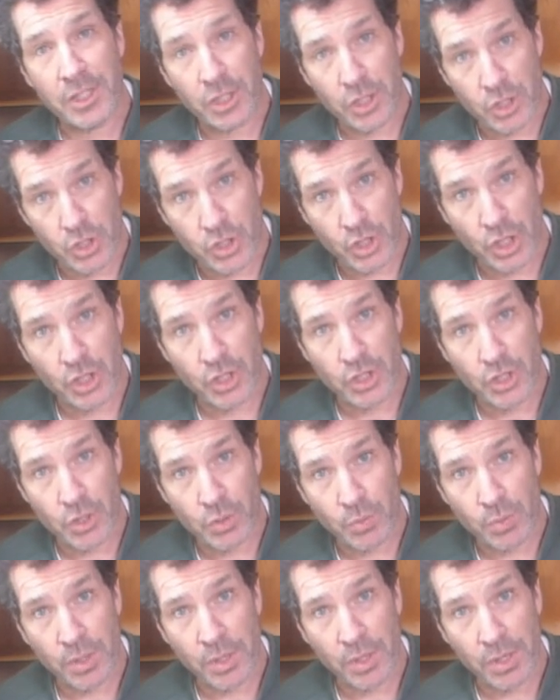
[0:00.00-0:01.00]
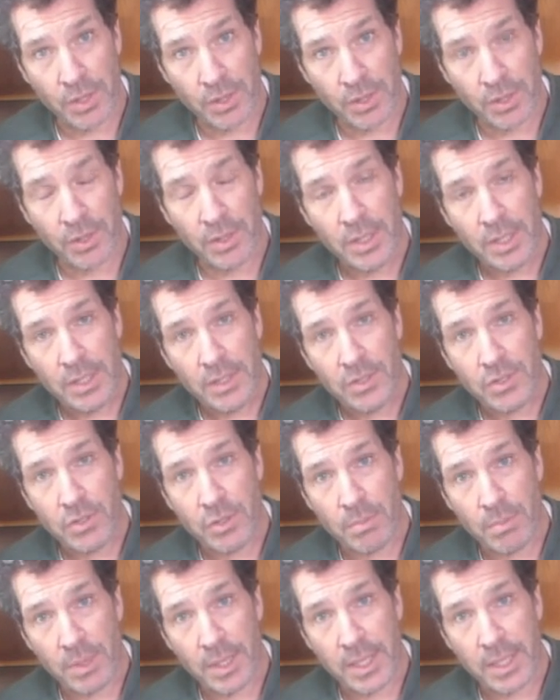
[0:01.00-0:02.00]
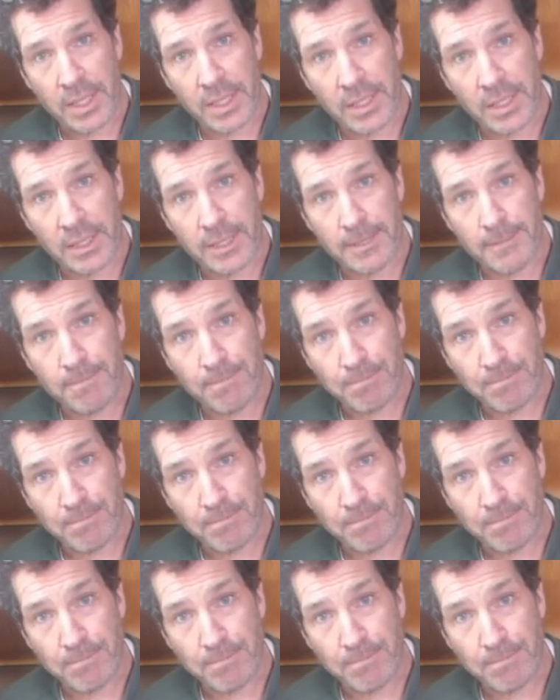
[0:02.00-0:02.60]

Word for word: conjunction one another to make uh,